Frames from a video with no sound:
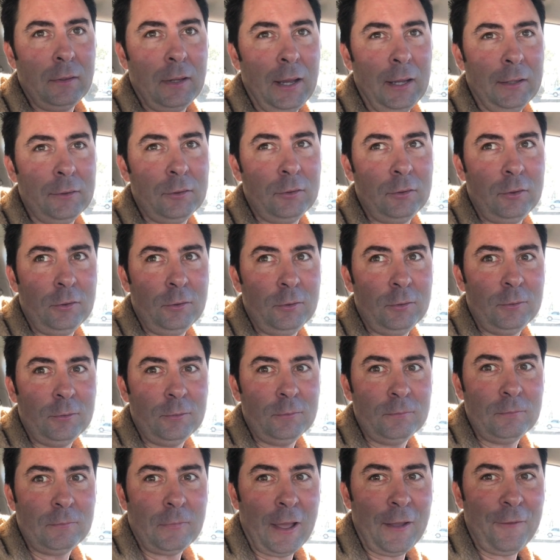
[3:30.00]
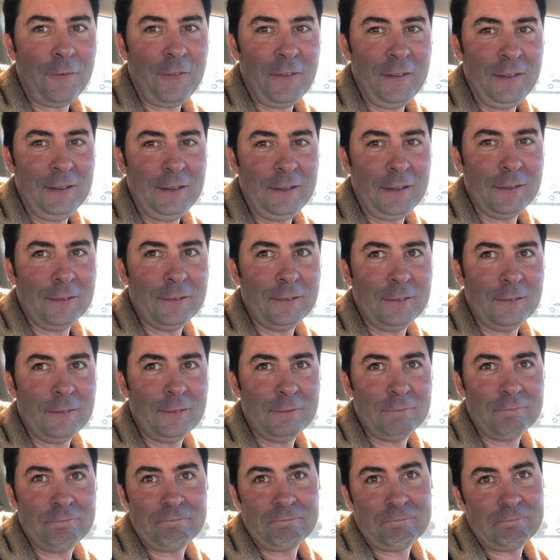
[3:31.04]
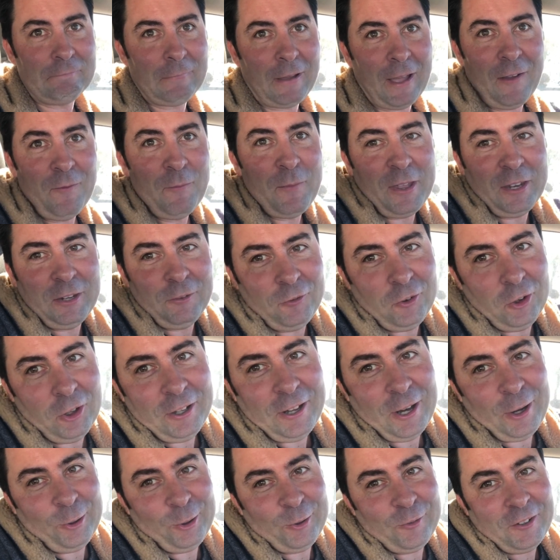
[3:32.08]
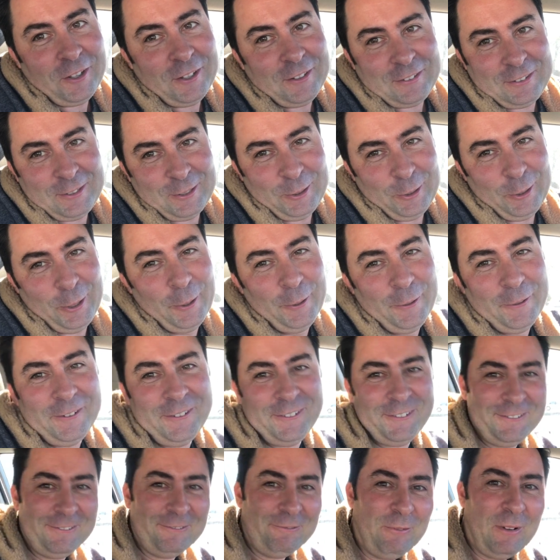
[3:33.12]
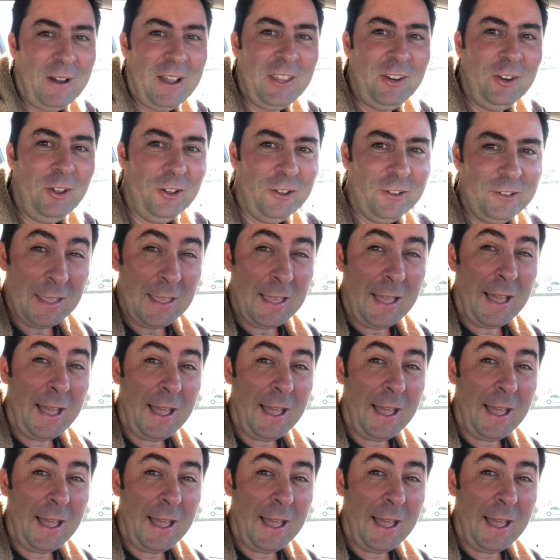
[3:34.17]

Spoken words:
I don't know, I think I've made a vlog out of it, so why not?